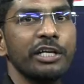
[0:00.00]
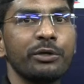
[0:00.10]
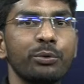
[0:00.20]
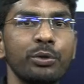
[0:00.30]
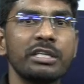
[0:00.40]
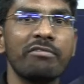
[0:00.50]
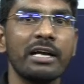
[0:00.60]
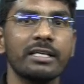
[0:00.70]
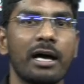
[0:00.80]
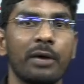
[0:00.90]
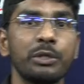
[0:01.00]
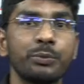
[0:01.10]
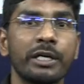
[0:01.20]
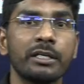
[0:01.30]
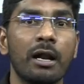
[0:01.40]
3 to 2 is a vector which
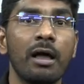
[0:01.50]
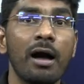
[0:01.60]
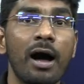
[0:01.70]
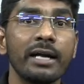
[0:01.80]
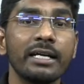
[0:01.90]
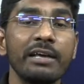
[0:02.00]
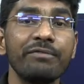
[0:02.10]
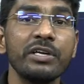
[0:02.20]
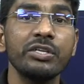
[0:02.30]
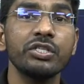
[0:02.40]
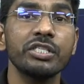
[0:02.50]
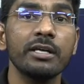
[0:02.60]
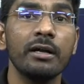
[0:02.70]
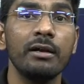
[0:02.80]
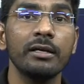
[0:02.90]
vector
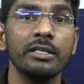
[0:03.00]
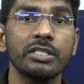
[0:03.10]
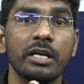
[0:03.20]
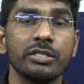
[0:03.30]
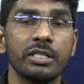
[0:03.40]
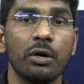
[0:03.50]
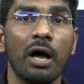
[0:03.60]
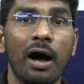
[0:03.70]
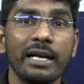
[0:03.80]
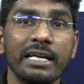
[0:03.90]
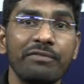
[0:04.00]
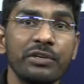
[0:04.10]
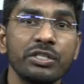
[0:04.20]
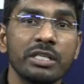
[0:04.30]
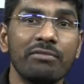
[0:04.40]
artificial each ratio
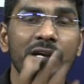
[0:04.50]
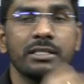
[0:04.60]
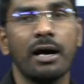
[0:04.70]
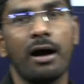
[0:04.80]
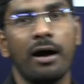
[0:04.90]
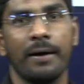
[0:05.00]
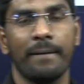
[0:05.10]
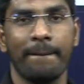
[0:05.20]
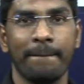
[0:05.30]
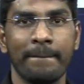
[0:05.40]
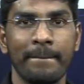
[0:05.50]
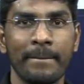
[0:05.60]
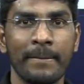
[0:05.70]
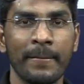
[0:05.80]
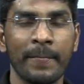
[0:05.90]
artificial vector
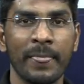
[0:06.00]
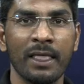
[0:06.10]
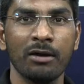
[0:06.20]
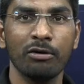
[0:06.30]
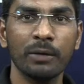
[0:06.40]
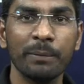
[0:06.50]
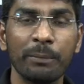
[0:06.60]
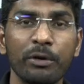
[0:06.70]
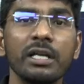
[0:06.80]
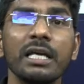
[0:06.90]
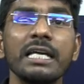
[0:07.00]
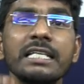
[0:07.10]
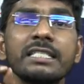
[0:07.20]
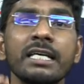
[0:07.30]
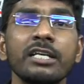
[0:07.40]
got my point
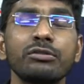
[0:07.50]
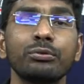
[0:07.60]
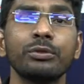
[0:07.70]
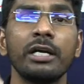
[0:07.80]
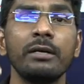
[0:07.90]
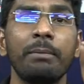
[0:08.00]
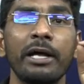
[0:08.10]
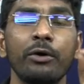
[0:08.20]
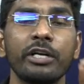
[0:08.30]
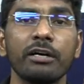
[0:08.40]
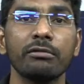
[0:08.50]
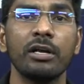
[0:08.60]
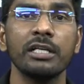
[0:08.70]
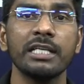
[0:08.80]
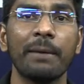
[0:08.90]
easy student
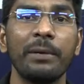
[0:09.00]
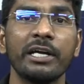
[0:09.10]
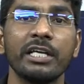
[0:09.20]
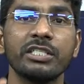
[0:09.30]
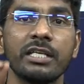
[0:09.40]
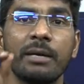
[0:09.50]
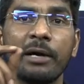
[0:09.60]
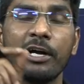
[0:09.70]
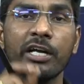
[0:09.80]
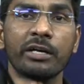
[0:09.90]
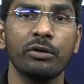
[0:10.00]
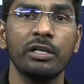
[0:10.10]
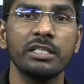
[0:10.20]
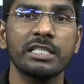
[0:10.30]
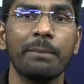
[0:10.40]
biotechnology application and
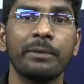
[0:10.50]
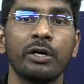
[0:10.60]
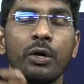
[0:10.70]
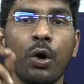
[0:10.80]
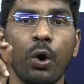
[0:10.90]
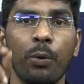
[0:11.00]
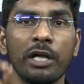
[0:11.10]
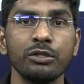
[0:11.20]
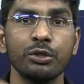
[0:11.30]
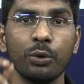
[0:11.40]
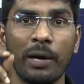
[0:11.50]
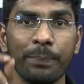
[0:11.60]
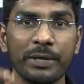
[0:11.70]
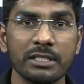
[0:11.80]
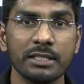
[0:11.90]
biotechnology chapter once you
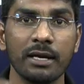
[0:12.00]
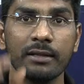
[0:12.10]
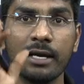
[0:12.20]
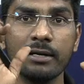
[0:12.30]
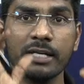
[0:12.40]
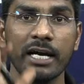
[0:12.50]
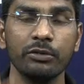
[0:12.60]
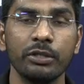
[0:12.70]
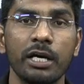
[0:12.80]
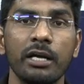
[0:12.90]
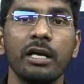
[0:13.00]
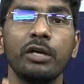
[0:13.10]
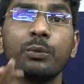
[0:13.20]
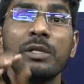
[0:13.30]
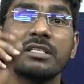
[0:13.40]
understand the entire theory
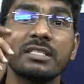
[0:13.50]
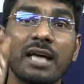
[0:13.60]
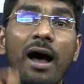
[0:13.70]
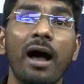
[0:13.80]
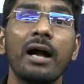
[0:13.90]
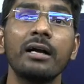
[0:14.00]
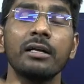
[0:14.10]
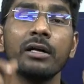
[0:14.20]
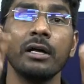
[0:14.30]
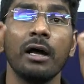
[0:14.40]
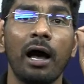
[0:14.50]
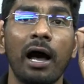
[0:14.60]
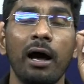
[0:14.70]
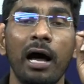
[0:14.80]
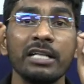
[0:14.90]
you will start
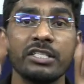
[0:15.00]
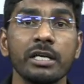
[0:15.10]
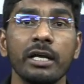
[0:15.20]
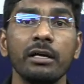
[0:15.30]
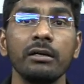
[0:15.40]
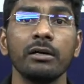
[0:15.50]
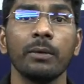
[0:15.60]
uh, answering